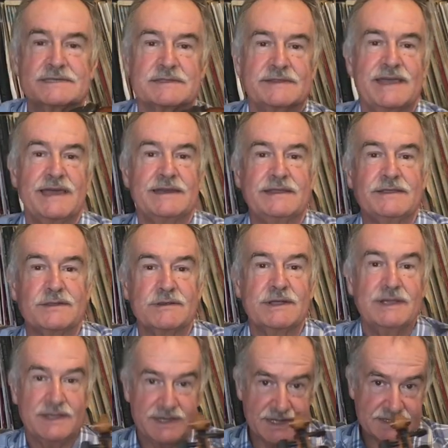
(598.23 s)
that either.
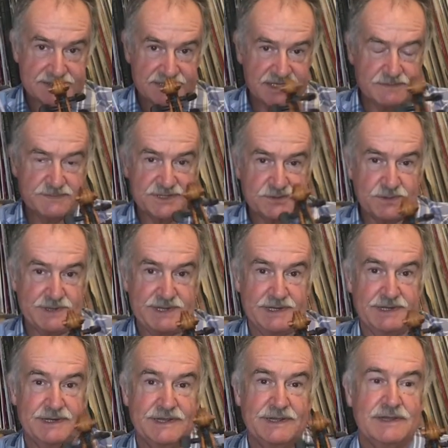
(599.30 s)
It's in between.
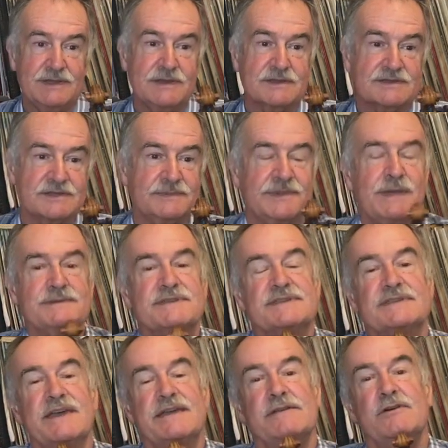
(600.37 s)
Sometimes it's
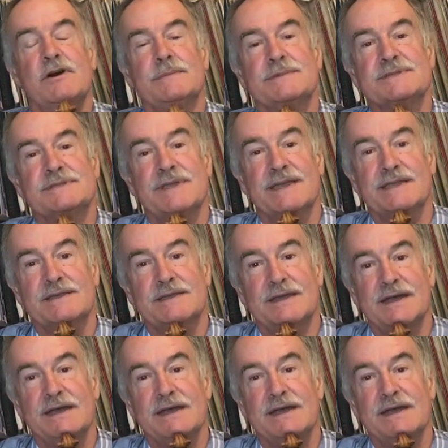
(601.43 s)
kind of almost like